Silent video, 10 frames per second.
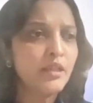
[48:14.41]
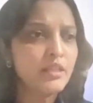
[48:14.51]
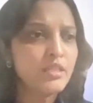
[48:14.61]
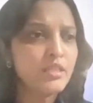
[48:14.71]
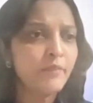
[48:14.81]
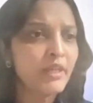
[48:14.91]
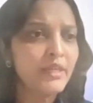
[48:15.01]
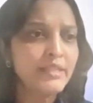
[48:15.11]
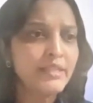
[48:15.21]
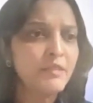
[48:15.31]
there is something
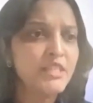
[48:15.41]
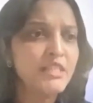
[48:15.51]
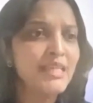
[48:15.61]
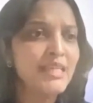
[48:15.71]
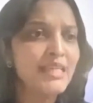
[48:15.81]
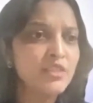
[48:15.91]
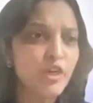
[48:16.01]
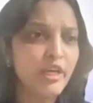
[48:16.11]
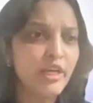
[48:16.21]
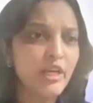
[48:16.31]
like CBT skills
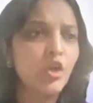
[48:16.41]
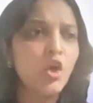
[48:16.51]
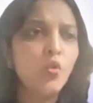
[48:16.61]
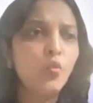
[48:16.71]
training,